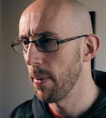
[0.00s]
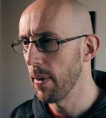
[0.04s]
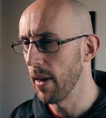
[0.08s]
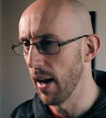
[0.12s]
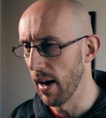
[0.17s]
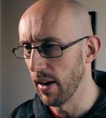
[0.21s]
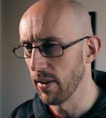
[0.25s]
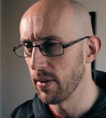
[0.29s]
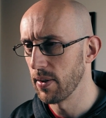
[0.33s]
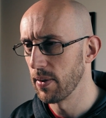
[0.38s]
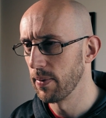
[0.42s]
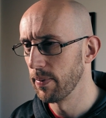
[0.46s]

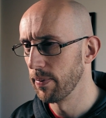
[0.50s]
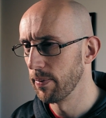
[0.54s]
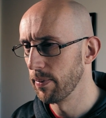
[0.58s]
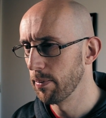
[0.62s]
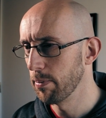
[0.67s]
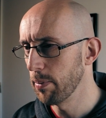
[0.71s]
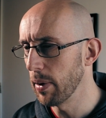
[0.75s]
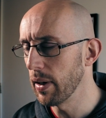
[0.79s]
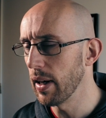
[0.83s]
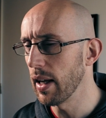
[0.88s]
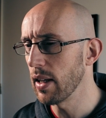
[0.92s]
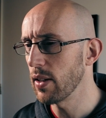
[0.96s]
Yes,
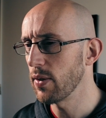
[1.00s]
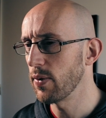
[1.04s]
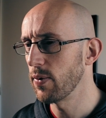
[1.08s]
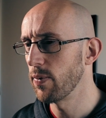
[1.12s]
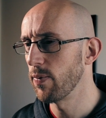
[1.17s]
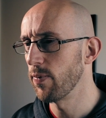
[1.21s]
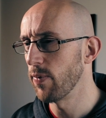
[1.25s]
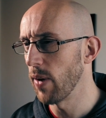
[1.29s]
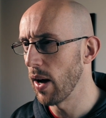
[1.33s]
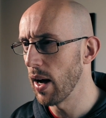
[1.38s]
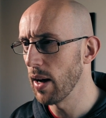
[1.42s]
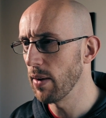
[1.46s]
but that's
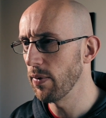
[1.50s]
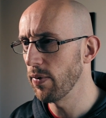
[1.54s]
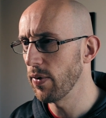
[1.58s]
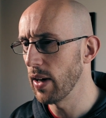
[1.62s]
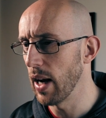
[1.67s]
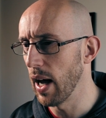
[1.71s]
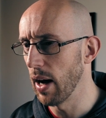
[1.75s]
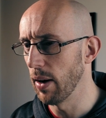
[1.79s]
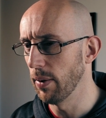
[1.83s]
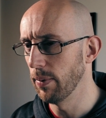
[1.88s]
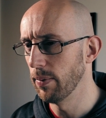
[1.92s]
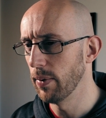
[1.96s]
fine for
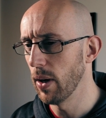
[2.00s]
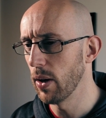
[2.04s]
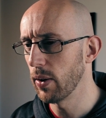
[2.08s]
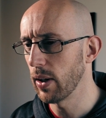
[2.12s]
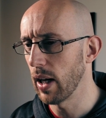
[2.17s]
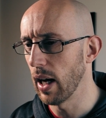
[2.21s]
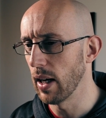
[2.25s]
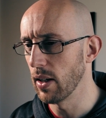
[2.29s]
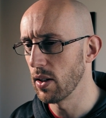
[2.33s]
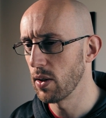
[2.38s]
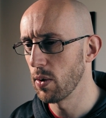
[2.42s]
now. Okay,